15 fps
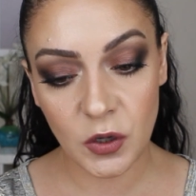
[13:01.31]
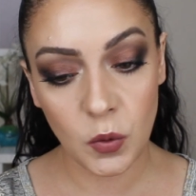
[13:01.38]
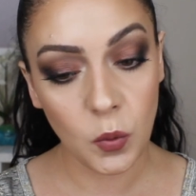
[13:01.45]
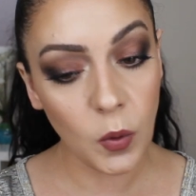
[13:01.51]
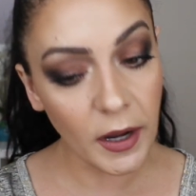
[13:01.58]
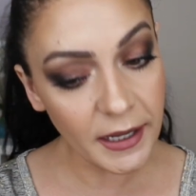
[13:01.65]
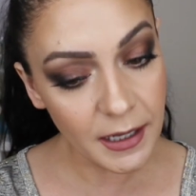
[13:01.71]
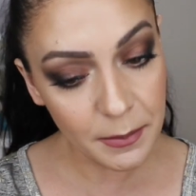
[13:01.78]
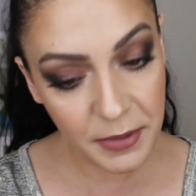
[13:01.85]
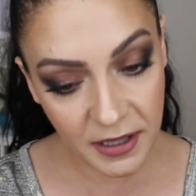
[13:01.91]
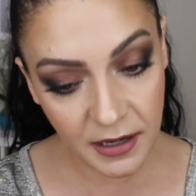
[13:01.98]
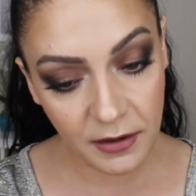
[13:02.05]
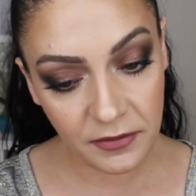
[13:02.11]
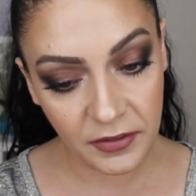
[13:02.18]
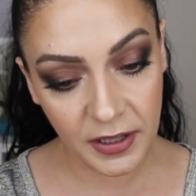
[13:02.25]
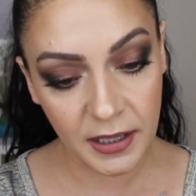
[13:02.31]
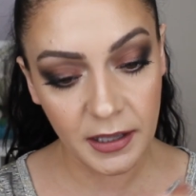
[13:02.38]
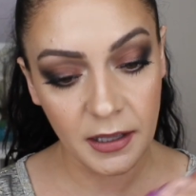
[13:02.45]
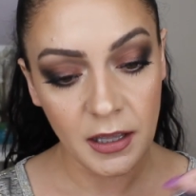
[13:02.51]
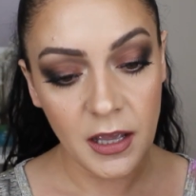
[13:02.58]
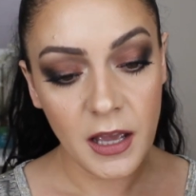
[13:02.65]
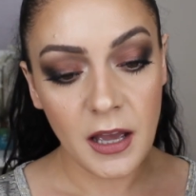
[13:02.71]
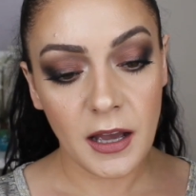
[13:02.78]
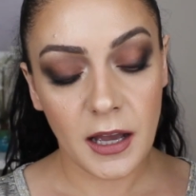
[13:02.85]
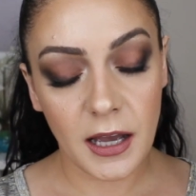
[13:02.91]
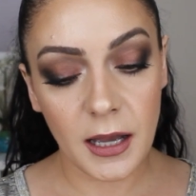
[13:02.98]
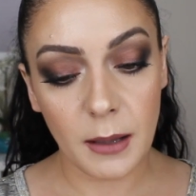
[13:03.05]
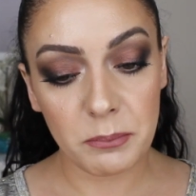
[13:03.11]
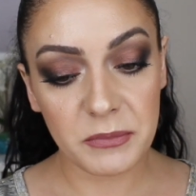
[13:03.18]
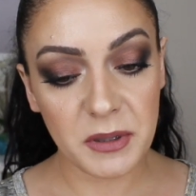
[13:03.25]
quite a bit of it.
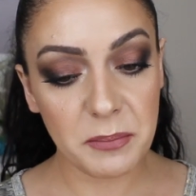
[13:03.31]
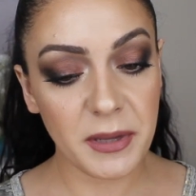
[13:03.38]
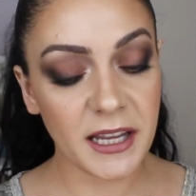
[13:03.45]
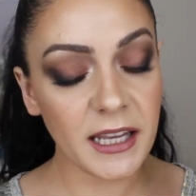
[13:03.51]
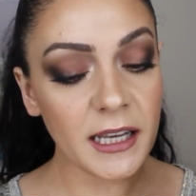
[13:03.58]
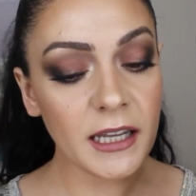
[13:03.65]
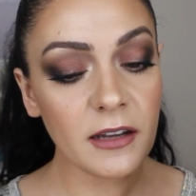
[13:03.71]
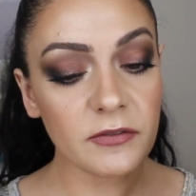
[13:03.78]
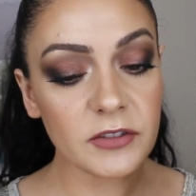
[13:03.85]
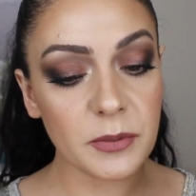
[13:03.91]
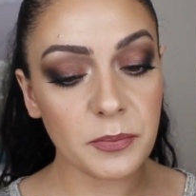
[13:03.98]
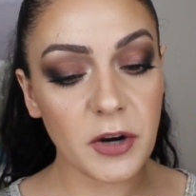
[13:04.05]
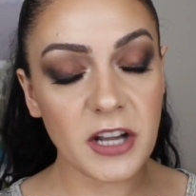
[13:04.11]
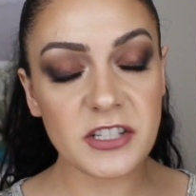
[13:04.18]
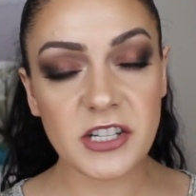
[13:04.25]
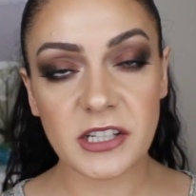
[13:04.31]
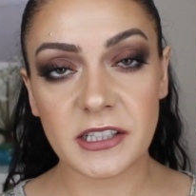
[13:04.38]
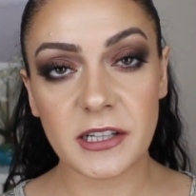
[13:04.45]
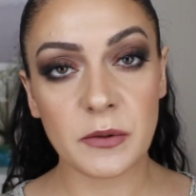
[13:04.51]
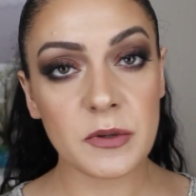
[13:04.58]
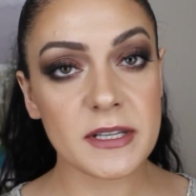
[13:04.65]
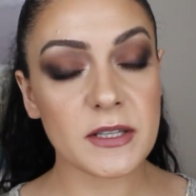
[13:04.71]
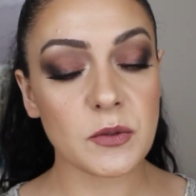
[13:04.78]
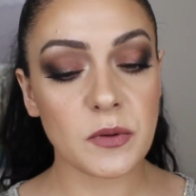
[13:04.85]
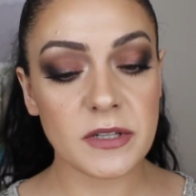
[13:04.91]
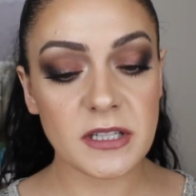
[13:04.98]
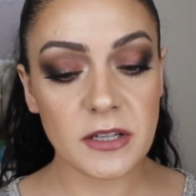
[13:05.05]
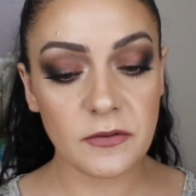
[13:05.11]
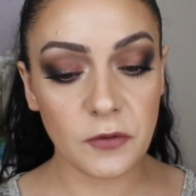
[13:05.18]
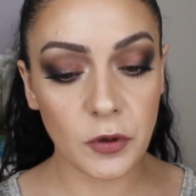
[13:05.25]
Um, beginning of the project, it was
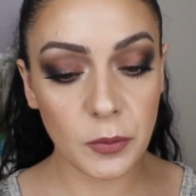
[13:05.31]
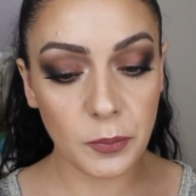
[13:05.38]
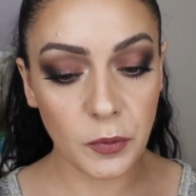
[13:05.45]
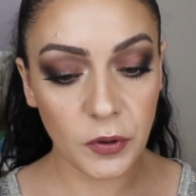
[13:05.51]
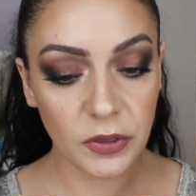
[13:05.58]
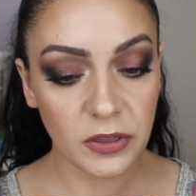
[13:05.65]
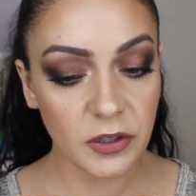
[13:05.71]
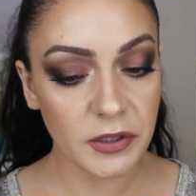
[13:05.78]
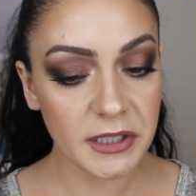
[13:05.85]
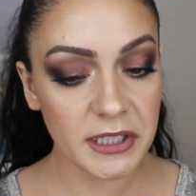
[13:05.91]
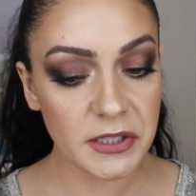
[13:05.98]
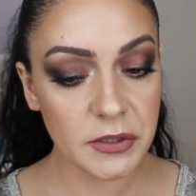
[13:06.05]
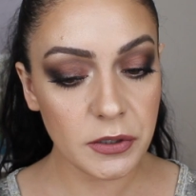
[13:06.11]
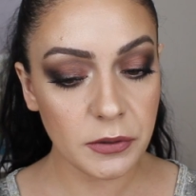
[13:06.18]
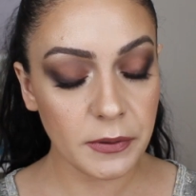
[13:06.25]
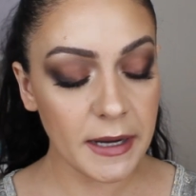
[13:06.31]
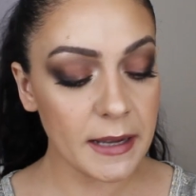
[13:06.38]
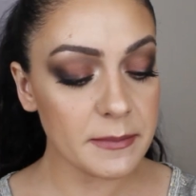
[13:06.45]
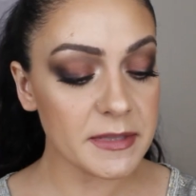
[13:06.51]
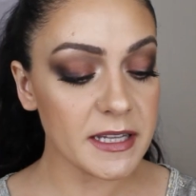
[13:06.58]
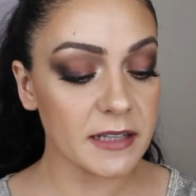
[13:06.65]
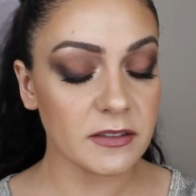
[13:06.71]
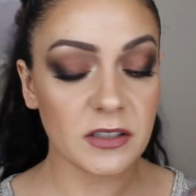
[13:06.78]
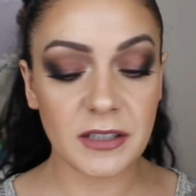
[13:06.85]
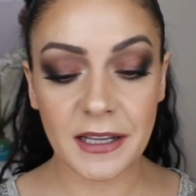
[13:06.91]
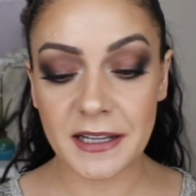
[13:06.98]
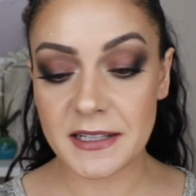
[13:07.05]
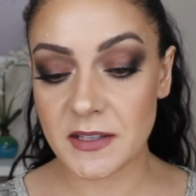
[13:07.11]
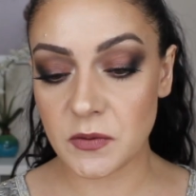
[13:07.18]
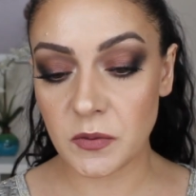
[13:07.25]
24.32 grams and
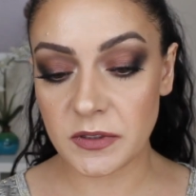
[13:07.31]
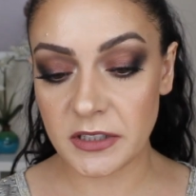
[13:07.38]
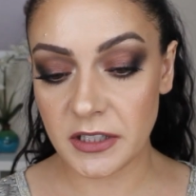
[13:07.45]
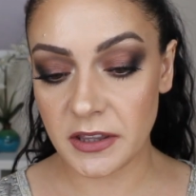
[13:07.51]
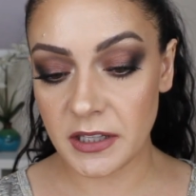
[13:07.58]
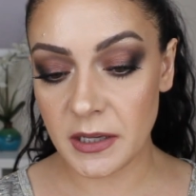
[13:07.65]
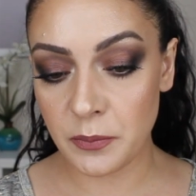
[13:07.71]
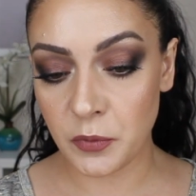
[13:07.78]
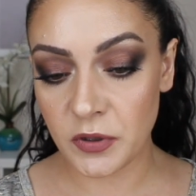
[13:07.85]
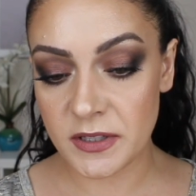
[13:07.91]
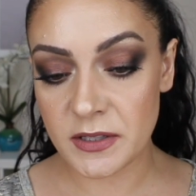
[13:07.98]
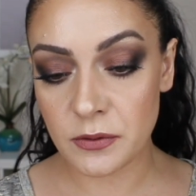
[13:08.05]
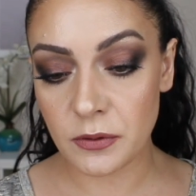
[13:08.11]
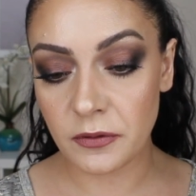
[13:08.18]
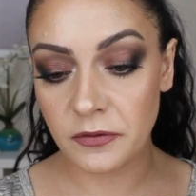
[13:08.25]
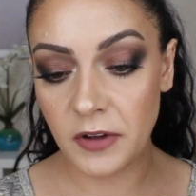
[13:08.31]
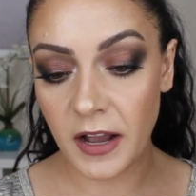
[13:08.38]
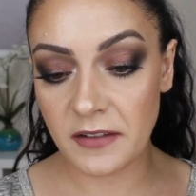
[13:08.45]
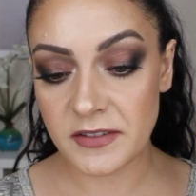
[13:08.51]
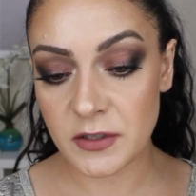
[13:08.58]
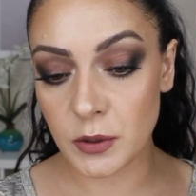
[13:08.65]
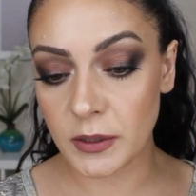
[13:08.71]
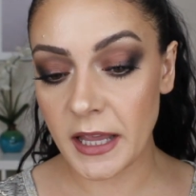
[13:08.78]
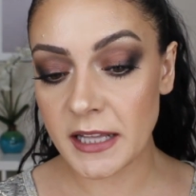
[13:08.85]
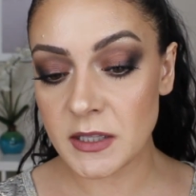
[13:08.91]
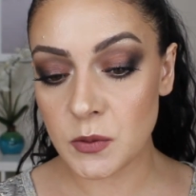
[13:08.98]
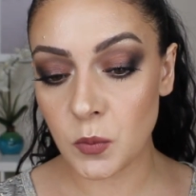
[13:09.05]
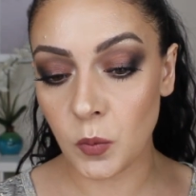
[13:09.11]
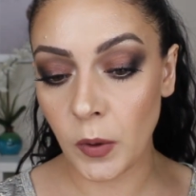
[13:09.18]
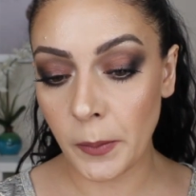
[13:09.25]
today it's 23.05. So
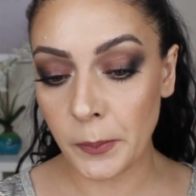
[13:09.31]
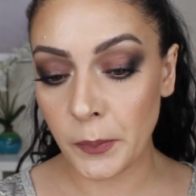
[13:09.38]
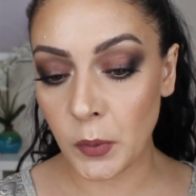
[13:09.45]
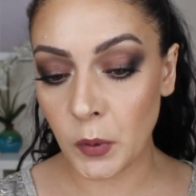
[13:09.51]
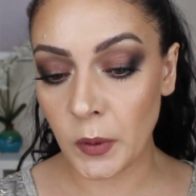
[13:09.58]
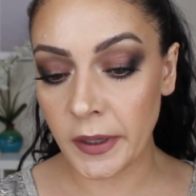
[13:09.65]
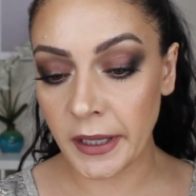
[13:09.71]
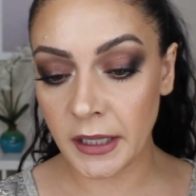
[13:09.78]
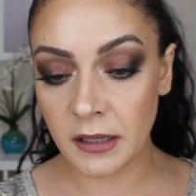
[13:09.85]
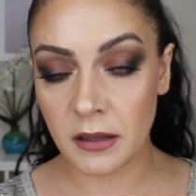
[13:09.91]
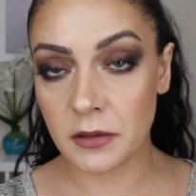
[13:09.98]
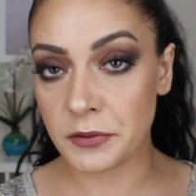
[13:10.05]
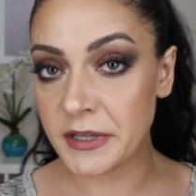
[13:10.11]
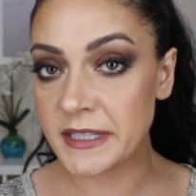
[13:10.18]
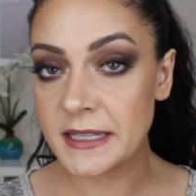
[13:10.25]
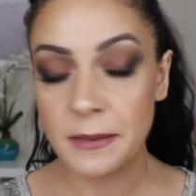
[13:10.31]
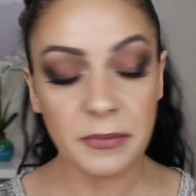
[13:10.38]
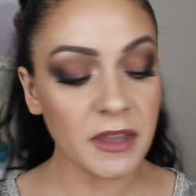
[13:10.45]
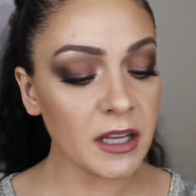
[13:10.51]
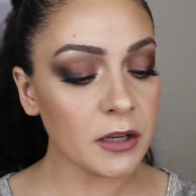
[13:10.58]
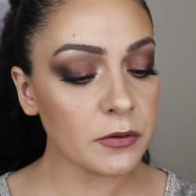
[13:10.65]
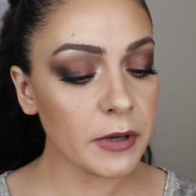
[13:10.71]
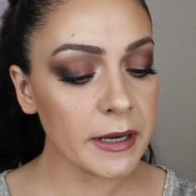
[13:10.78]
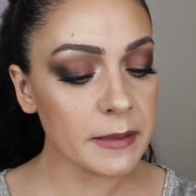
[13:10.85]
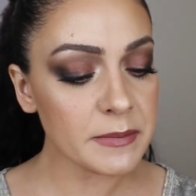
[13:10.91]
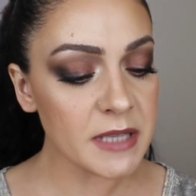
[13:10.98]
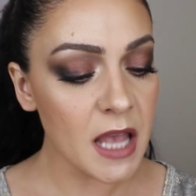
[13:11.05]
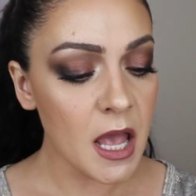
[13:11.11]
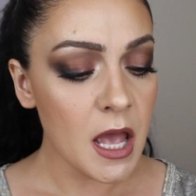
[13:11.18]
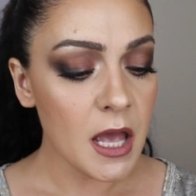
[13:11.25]
that's 1.3 something
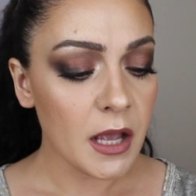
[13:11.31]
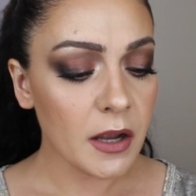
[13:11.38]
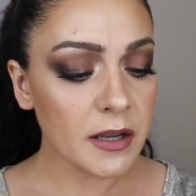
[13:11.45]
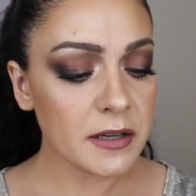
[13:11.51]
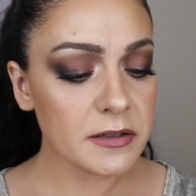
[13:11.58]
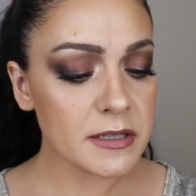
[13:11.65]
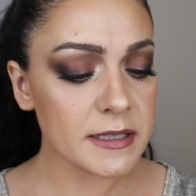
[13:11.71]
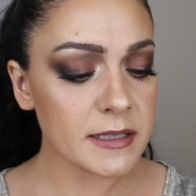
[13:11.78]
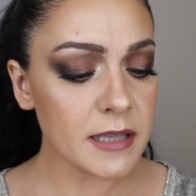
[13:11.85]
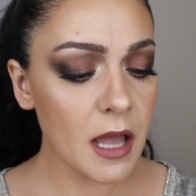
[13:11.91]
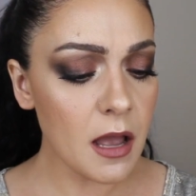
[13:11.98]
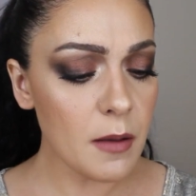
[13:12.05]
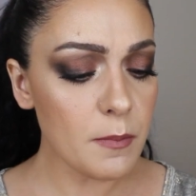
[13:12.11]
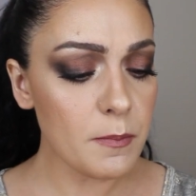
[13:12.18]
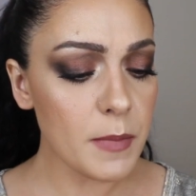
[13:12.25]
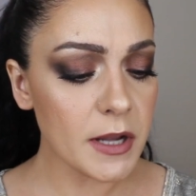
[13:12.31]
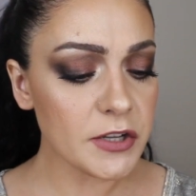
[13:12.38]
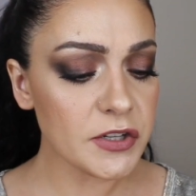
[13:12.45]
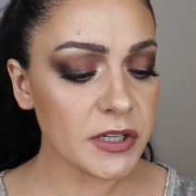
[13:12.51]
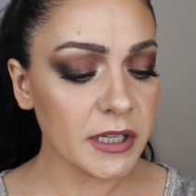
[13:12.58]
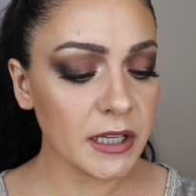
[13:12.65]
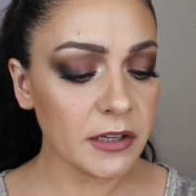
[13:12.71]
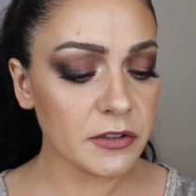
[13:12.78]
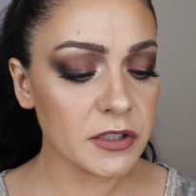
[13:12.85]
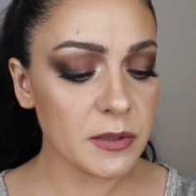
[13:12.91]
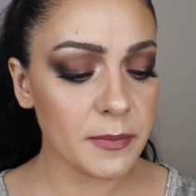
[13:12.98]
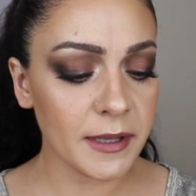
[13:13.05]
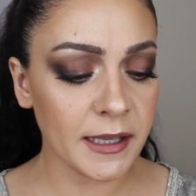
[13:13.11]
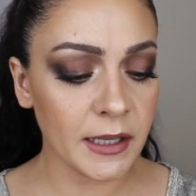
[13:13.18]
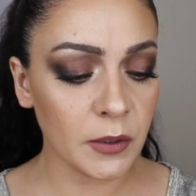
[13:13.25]
grams. There's not much in here to
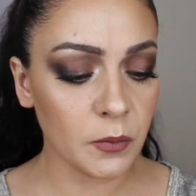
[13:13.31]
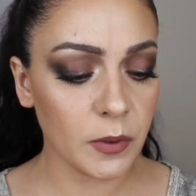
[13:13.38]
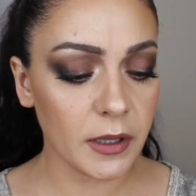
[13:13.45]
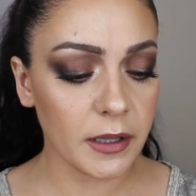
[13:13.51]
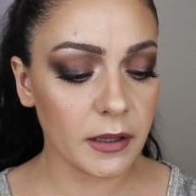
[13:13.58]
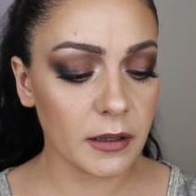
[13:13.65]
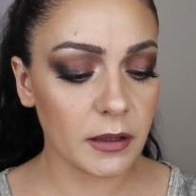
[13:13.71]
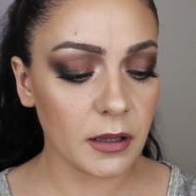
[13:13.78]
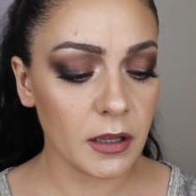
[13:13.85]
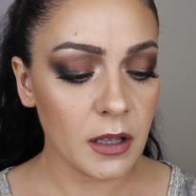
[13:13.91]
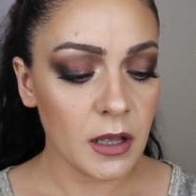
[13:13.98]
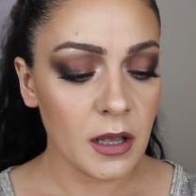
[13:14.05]
begin with.